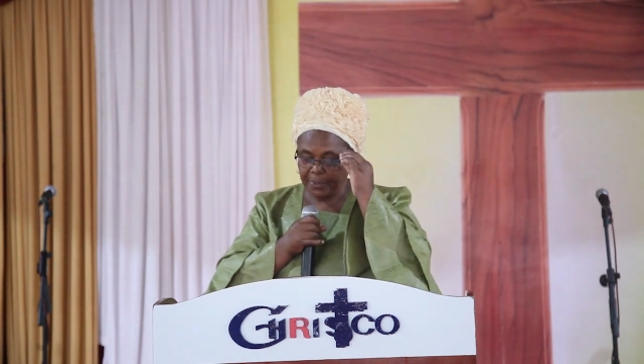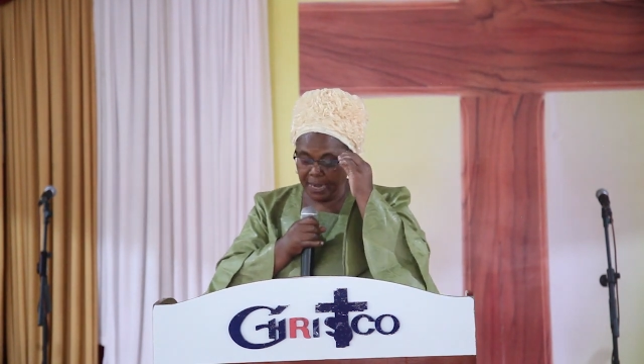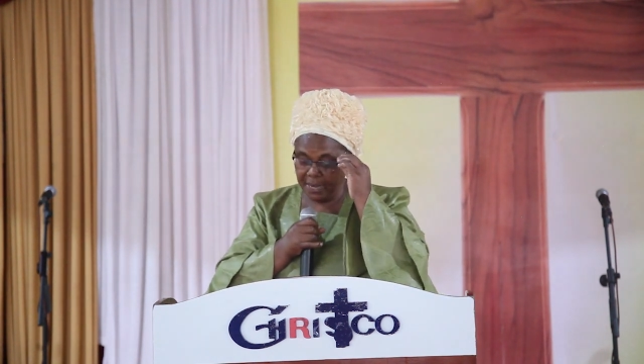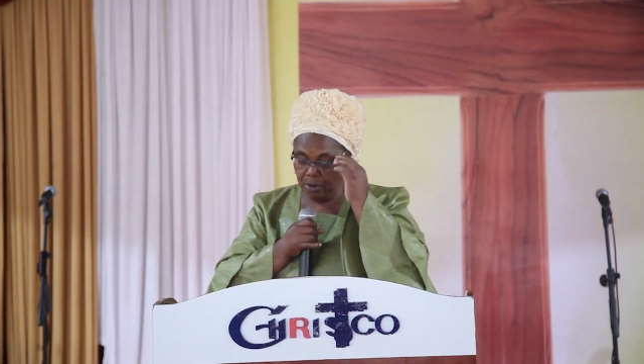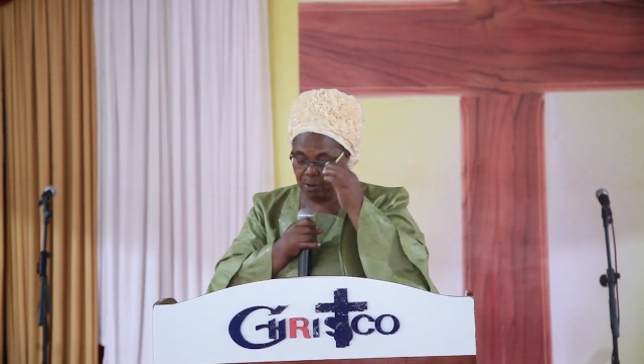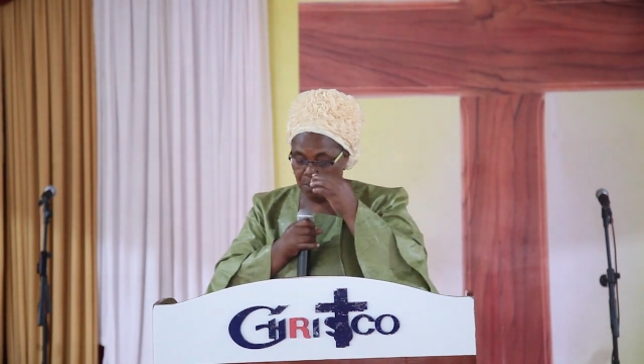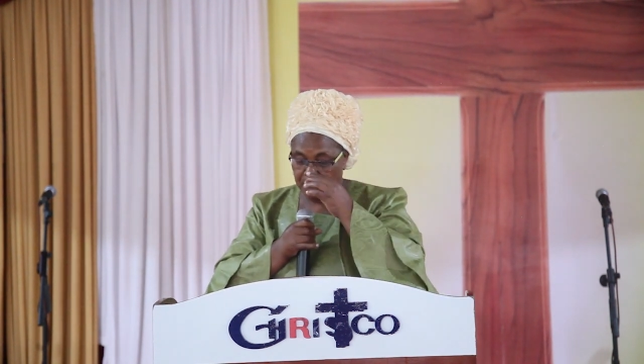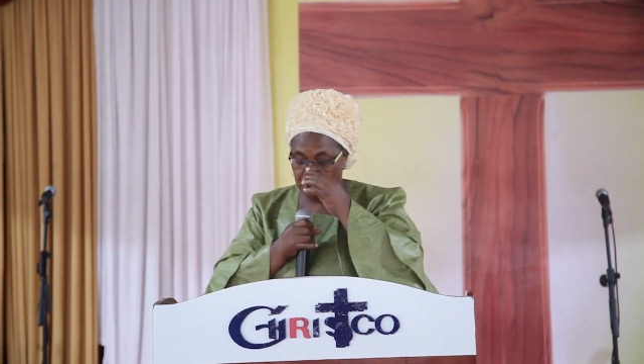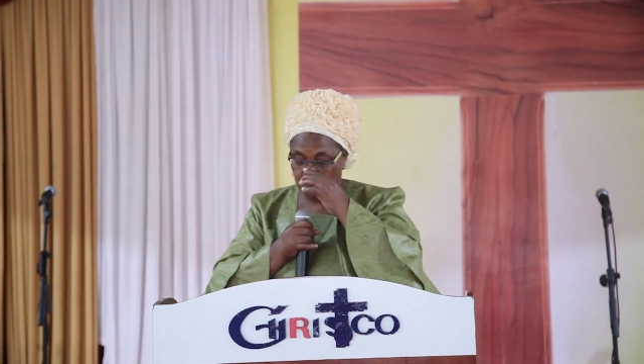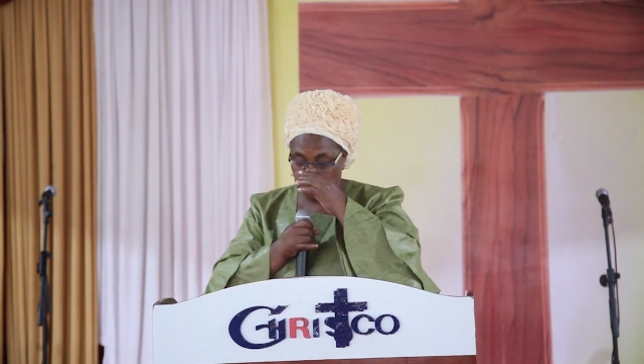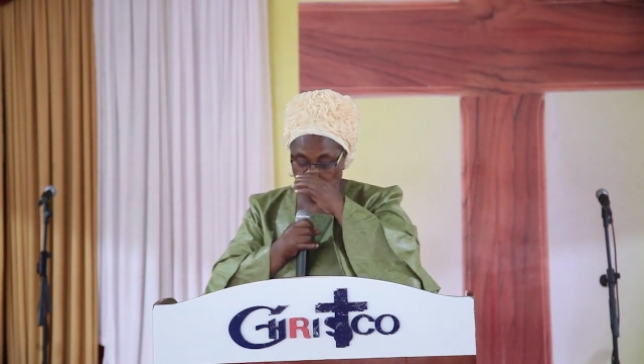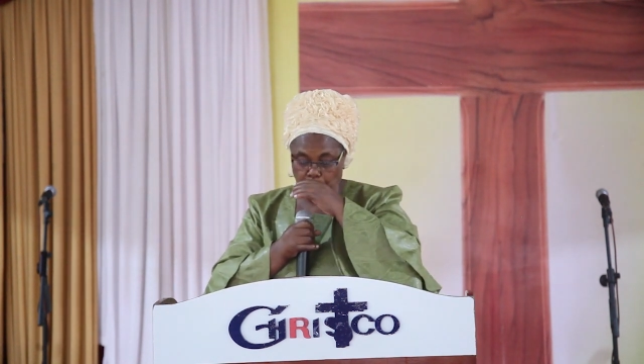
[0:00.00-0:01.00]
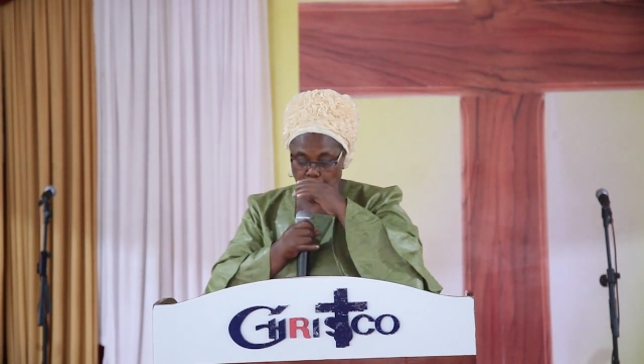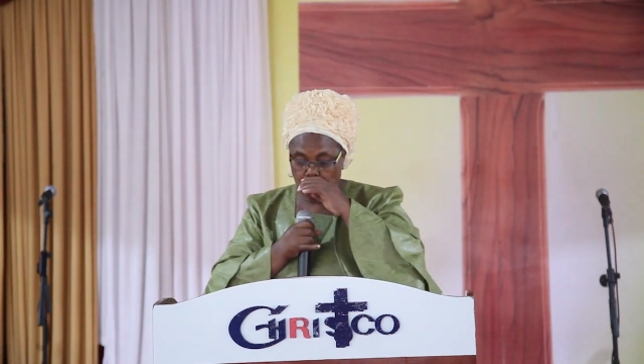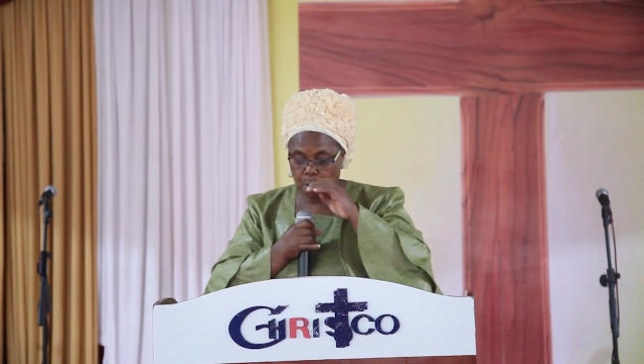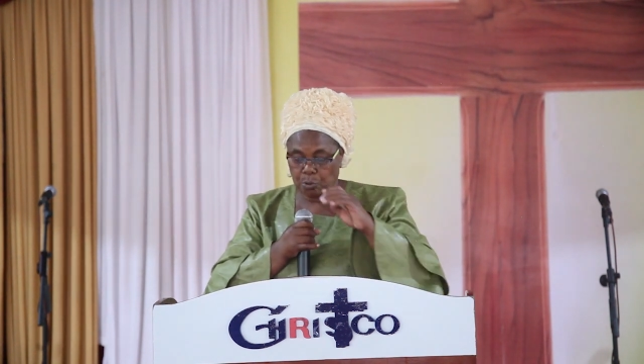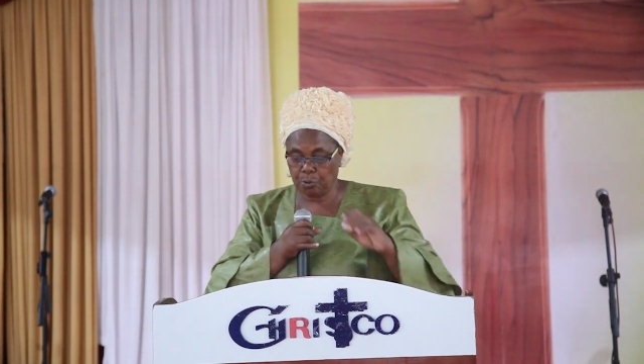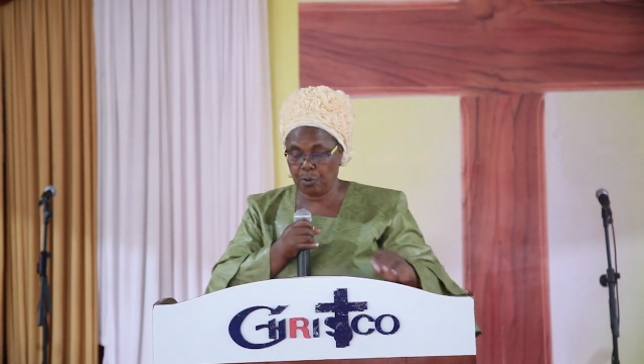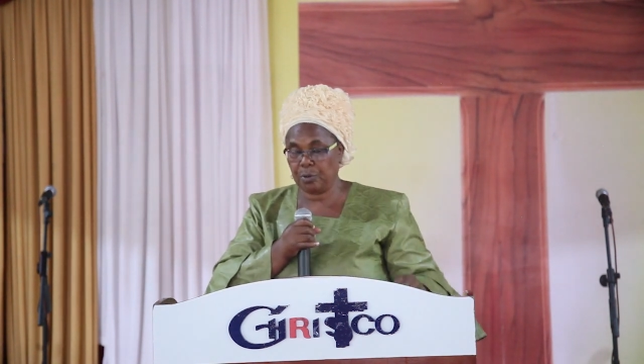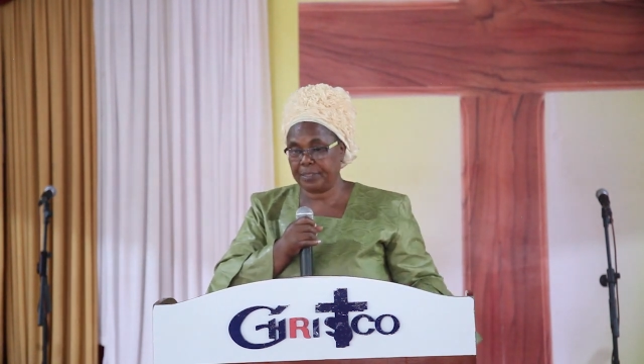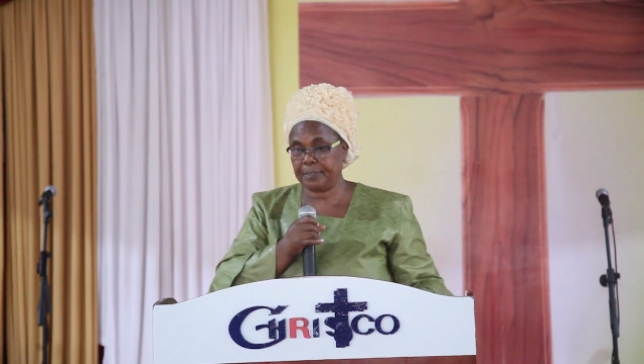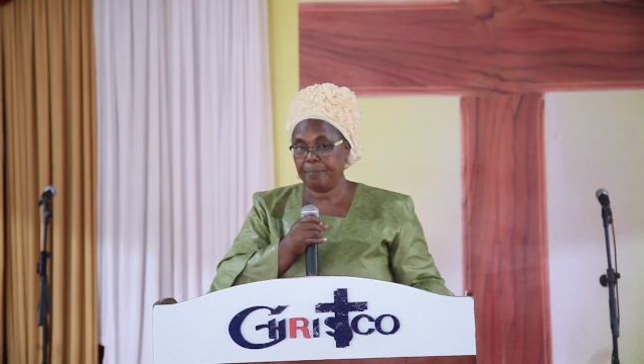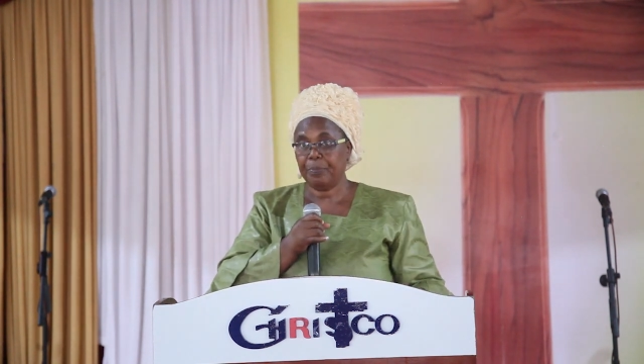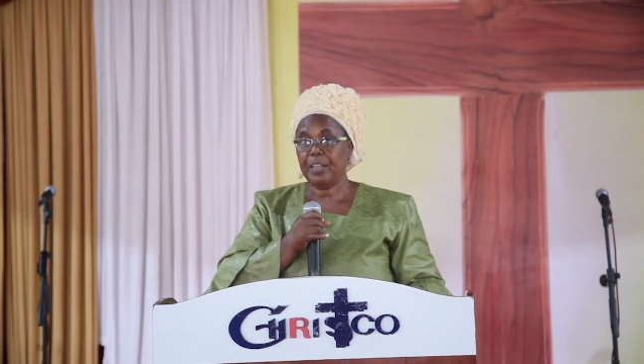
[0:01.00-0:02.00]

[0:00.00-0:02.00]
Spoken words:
I don't want to go to those.